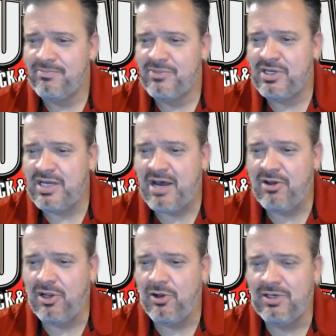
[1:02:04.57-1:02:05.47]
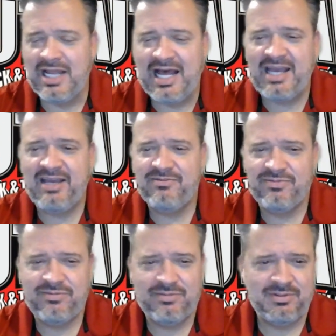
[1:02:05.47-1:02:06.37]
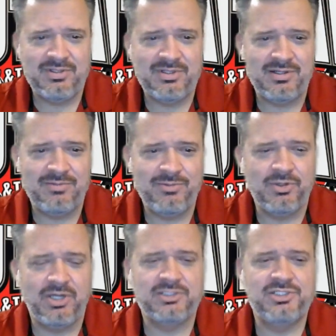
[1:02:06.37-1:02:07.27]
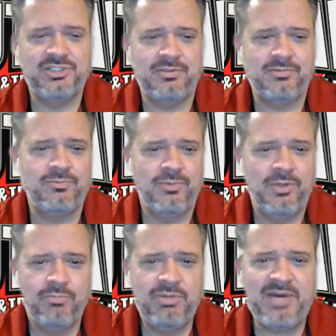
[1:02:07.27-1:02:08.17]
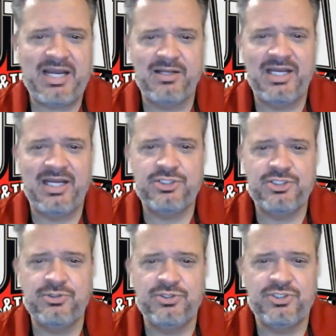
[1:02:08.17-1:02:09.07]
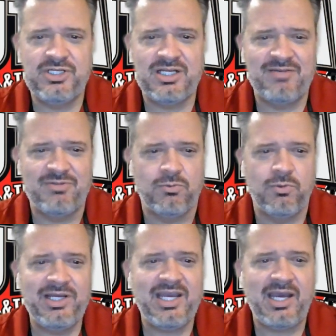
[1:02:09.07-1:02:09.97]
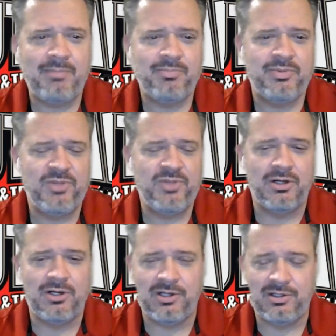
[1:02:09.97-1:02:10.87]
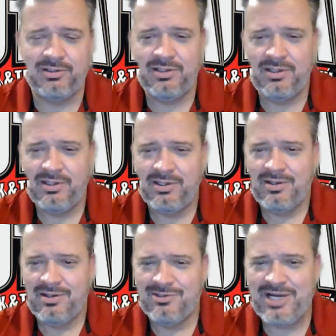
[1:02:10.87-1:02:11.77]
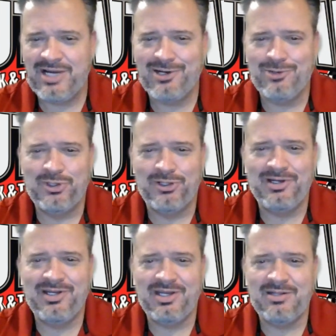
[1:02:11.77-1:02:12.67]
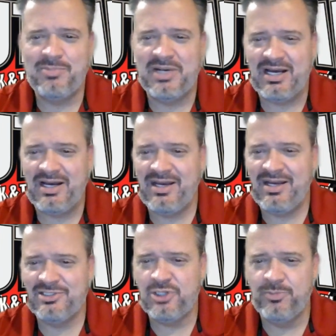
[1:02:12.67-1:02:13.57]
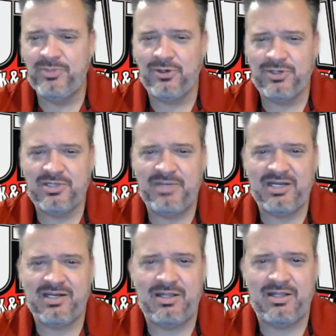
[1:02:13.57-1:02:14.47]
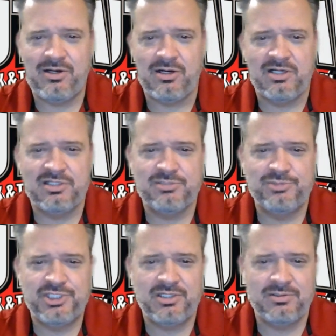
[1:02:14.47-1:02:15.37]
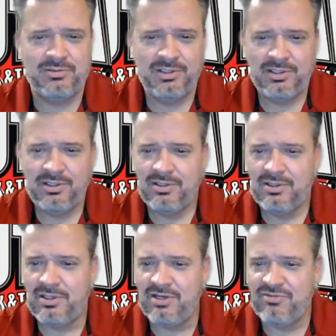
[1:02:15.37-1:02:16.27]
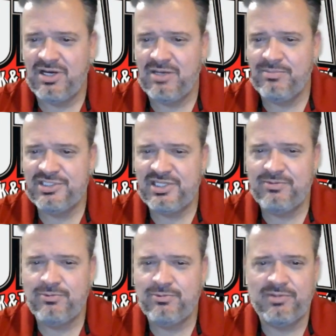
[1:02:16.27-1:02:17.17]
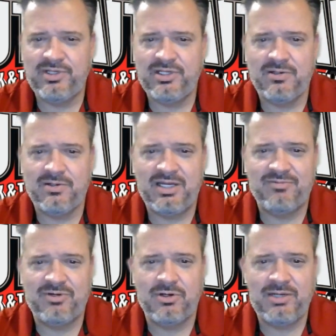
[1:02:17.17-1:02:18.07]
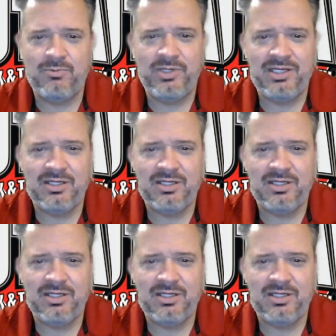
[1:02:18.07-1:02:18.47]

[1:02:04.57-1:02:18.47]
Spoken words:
Outlawed Live with Ron Stone. Be back next Tuesday to give the recap on Dragging and Pulling in the Pines. Hope y'all get to make it down there. Awesome show. If not, be safe wherever you go and have a great week and a